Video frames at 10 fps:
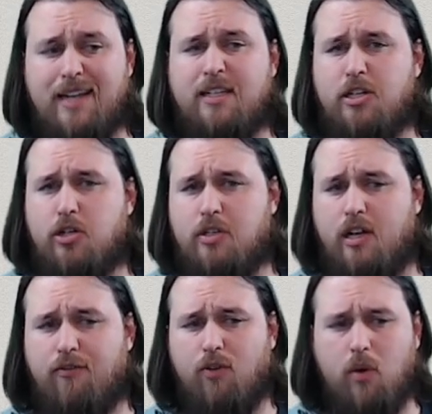
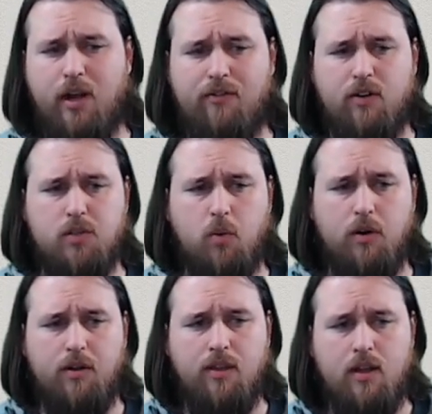interesting for whatever it's
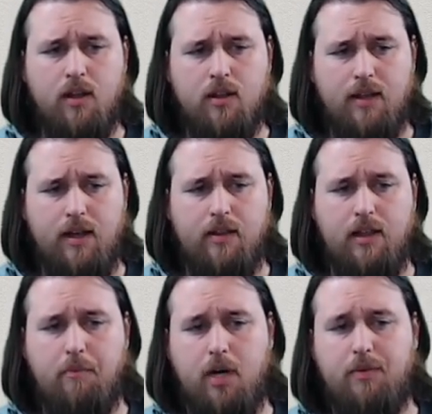worth, that
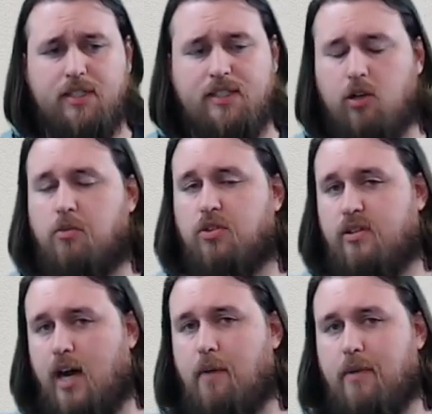the probably single most
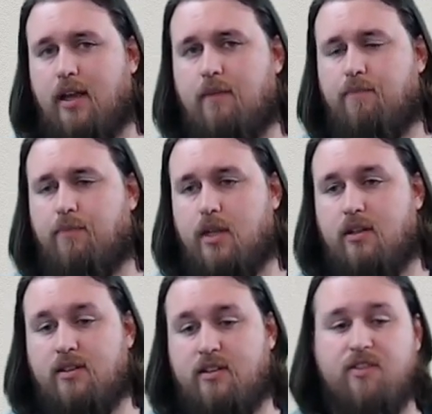dominant
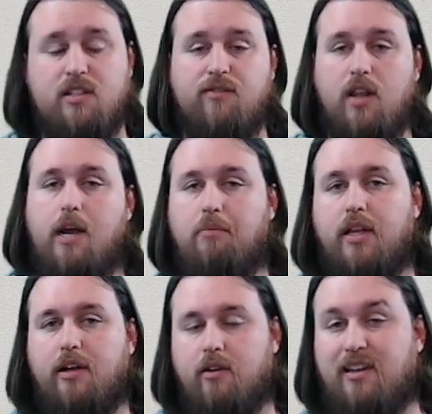defensive line
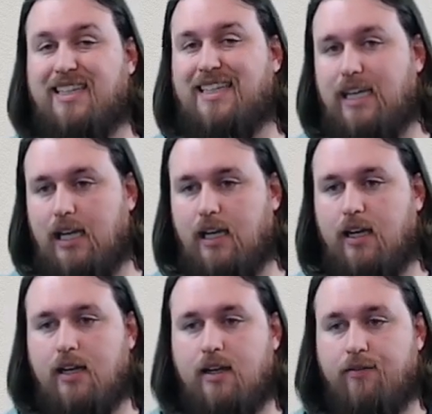player in the league,
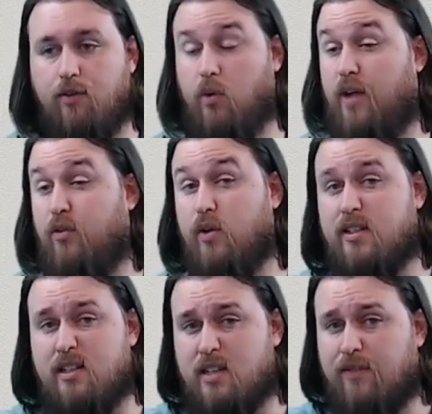for whatever
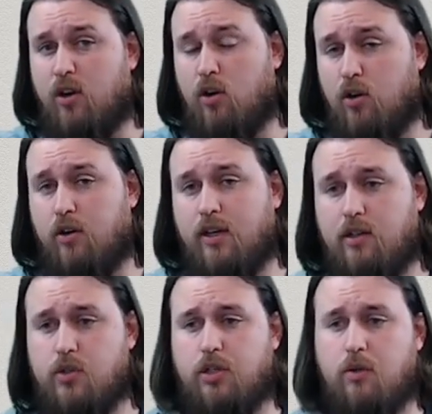reason, has never hurt or
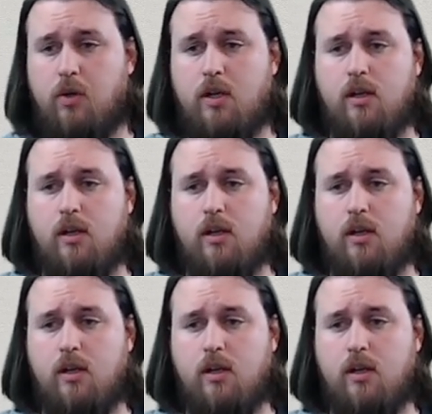killed you.